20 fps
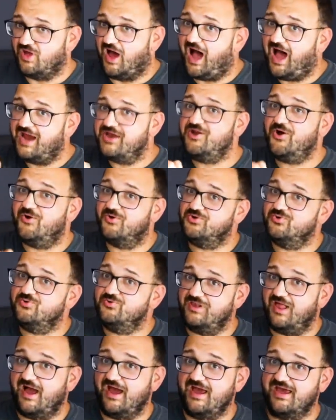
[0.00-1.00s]
I know you
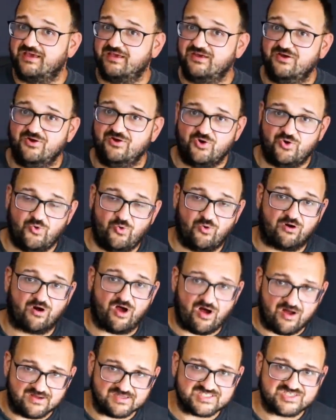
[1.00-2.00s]
like who are
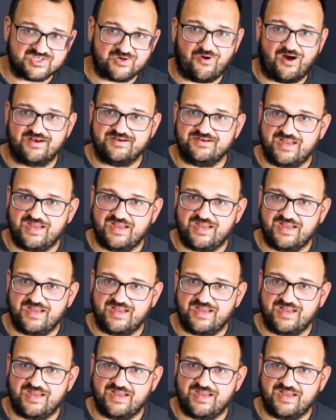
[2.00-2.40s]
also on